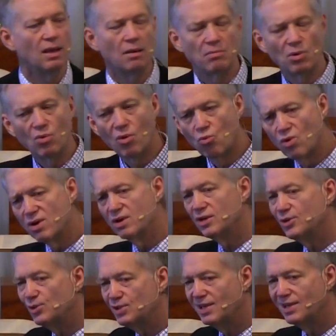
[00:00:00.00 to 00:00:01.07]
But what we're going
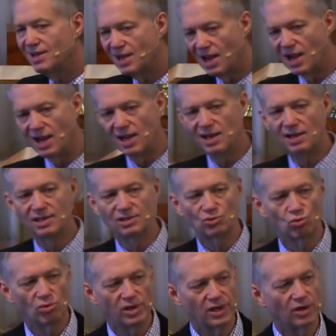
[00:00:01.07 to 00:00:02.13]
to do today is
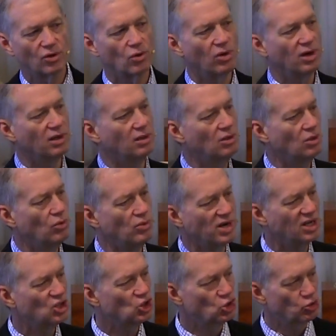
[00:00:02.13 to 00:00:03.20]
we are going to
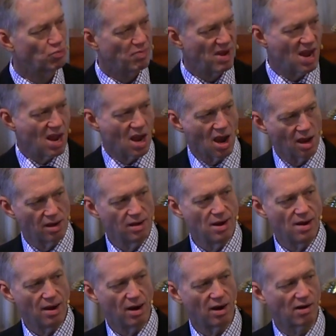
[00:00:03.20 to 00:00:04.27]
expand
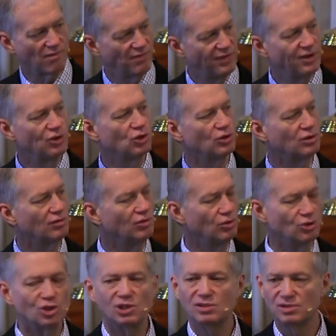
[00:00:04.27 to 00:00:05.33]
our vision of who
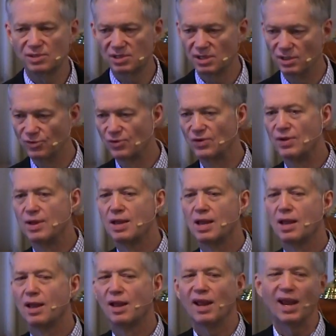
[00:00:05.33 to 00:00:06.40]
Jesus is.
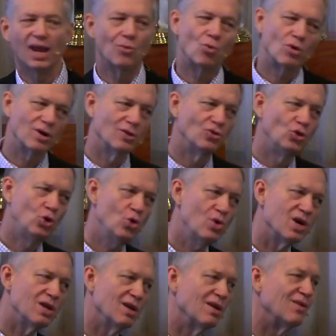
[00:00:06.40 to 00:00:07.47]
And we're going to do
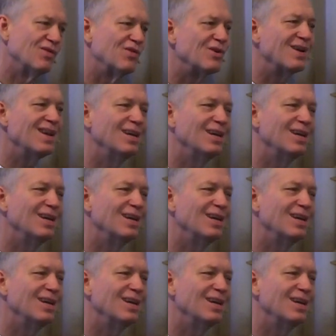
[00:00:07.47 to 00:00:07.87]
it in a very